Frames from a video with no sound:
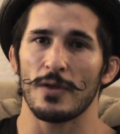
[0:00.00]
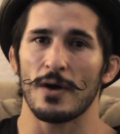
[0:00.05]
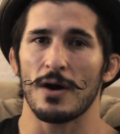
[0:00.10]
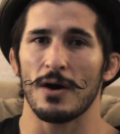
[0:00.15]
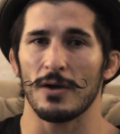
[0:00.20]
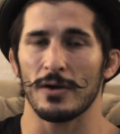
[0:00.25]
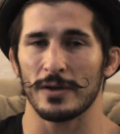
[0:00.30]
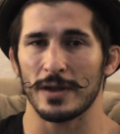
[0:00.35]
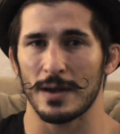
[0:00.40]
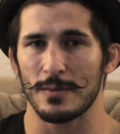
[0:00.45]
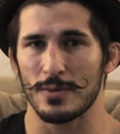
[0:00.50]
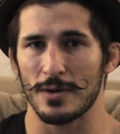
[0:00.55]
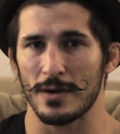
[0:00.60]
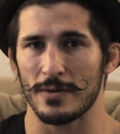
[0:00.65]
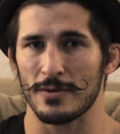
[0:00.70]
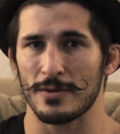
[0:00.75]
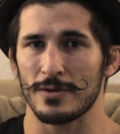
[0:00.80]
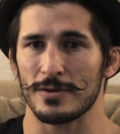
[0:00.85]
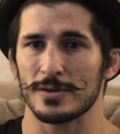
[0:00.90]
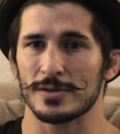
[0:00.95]
the Holiday
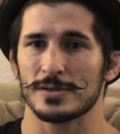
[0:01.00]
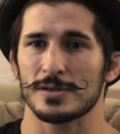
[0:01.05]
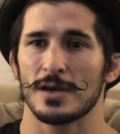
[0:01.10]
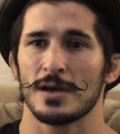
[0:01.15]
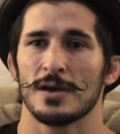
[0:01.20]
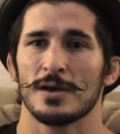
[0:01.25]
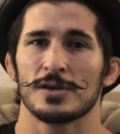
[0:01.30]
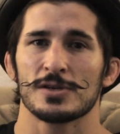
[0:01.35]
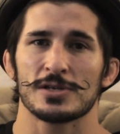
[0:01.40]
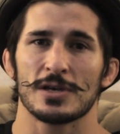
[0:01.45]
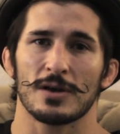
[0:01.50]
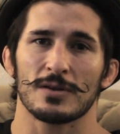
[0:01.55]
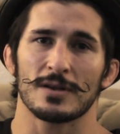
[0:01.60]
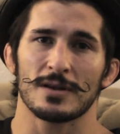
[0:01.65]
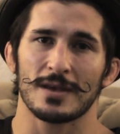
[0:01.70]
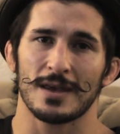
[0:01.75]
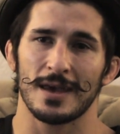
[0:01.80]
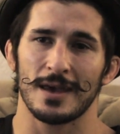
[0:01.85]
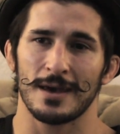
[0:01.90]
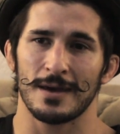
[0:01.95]
Brothers,
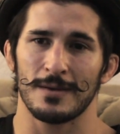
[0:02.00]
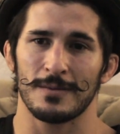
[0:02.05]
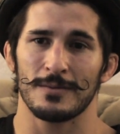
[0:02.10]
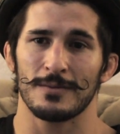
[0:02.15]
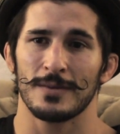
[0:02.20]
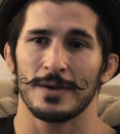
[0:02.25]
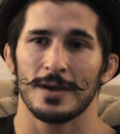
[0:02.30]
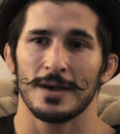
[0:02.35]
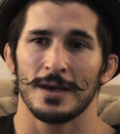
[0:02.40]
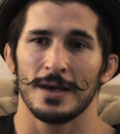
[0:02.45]
Sheldon Kim.